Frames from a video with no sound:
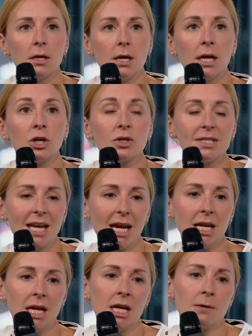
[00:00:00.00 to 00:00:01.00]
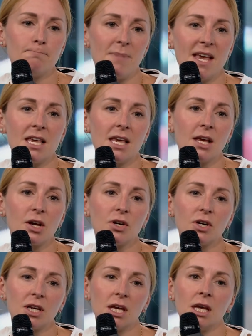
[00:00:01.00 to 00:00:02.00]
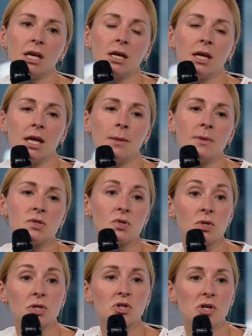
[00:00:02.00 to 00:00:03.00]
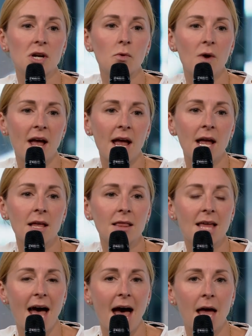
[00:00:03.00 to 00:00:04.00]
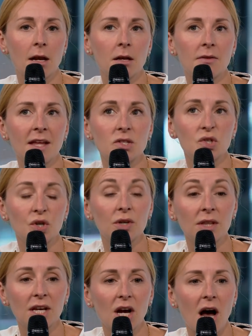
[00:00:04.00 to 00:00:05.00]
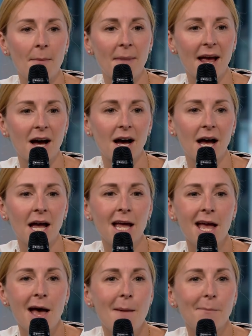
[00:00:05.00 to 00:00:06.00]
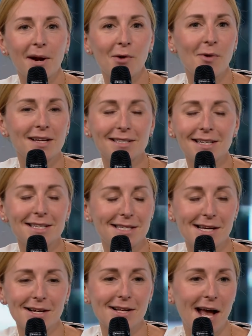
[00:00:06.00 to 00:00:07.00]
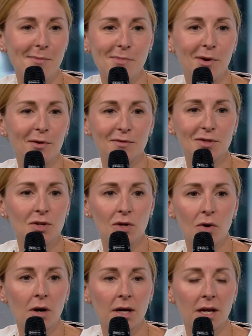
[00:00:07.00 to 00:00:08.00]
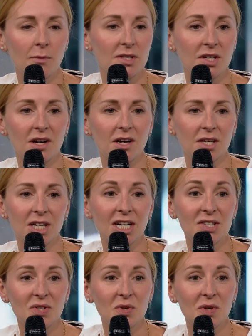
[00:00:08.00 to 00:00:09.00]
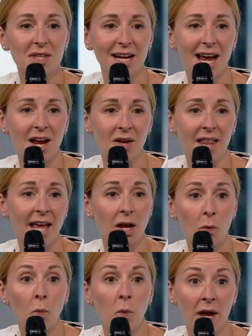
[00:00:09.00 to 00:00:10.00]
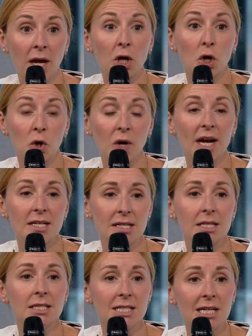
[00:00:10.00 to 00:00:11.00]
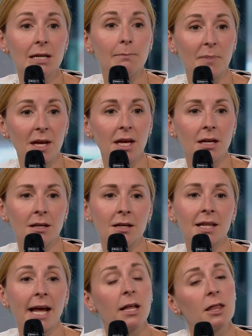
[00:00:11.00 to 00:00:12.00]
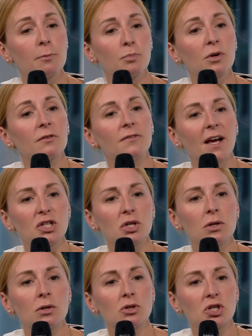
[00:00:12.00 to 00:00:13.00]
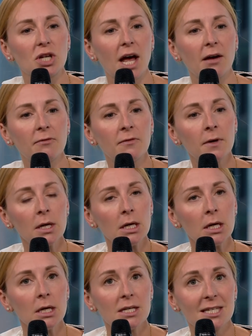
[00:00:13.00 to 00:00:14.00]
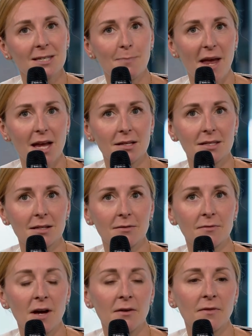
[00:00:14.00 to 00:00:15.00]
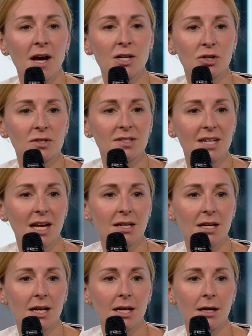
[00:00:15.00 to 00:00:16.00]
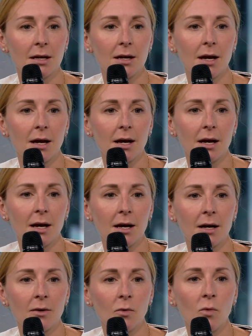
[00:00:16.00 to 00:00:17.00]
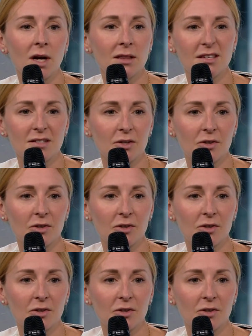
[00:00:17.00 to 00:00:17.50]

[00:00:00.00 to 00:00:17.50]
entertaining, baking, cooking in this nurturing way that certainly caught my eye. But it wasn't until I moved to New York and went to culinary school that I like went crazy deep in like the professional chef space of understanding what this